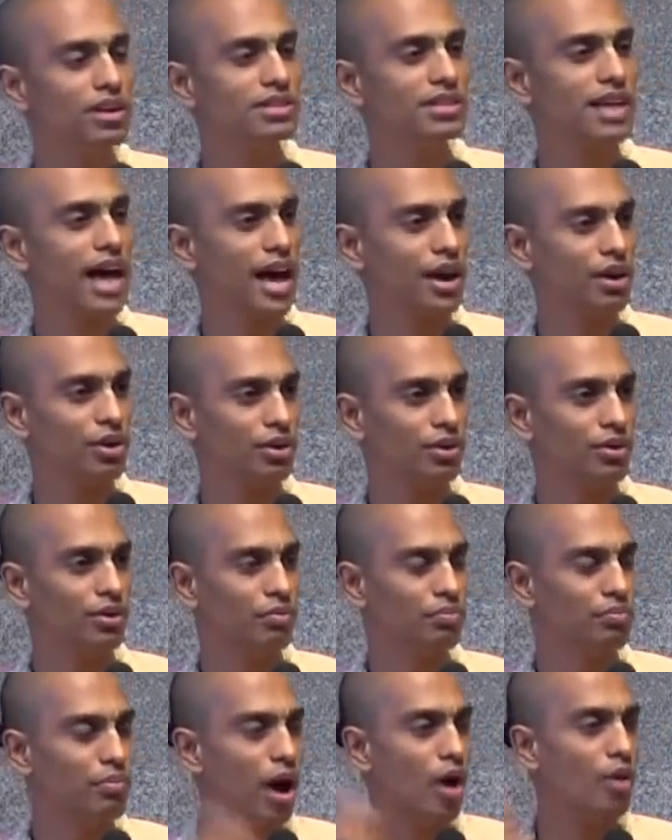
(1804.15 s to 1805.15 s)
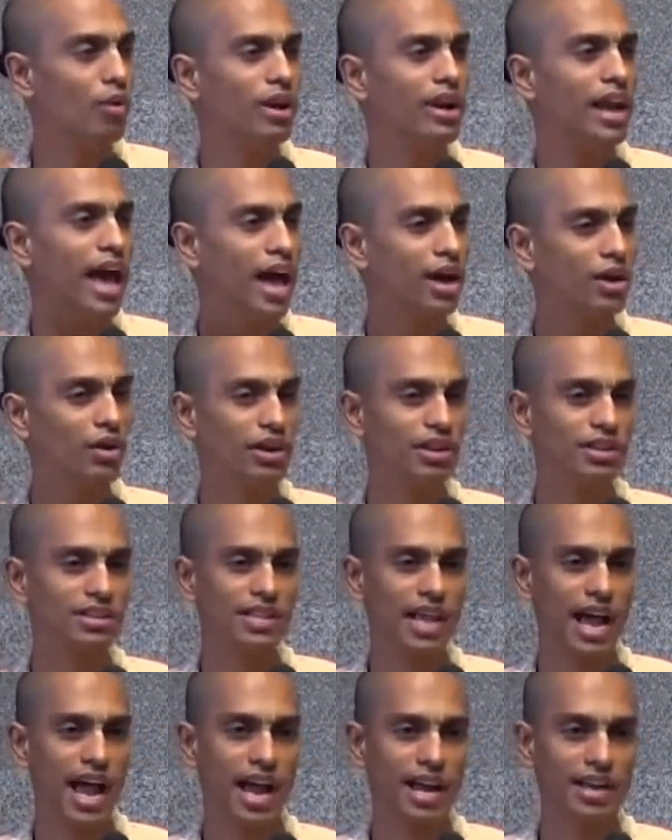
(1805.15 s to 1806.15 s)
arrow in
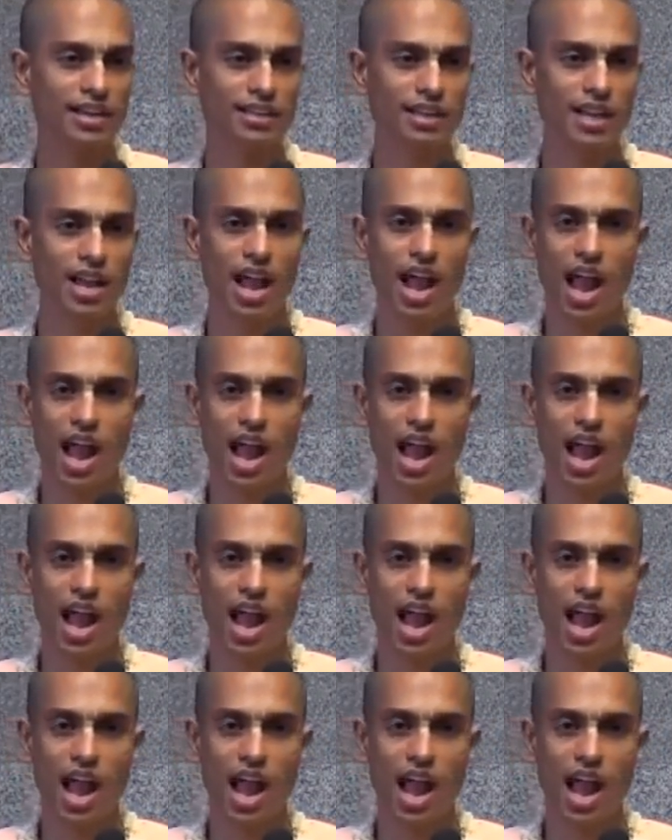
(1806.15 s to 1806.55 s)
his hand